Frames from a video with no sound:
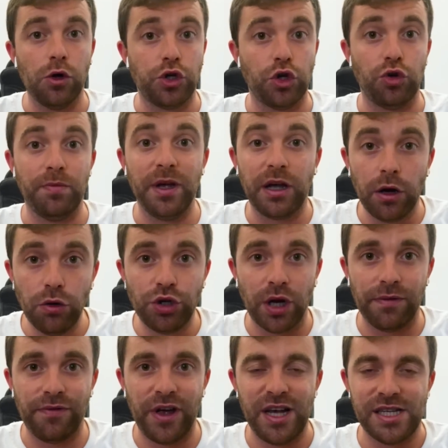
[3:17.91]
also to be
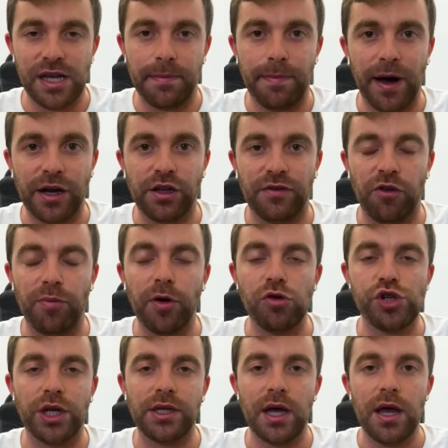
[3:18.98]
crucial face and part of the
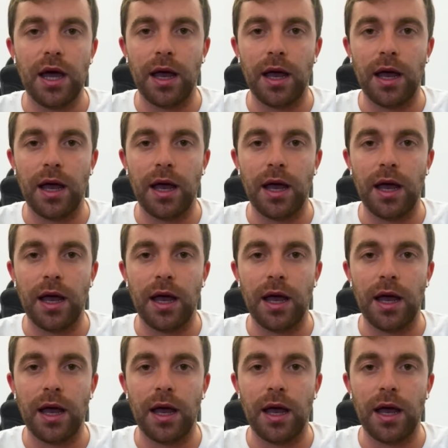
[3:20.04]
project,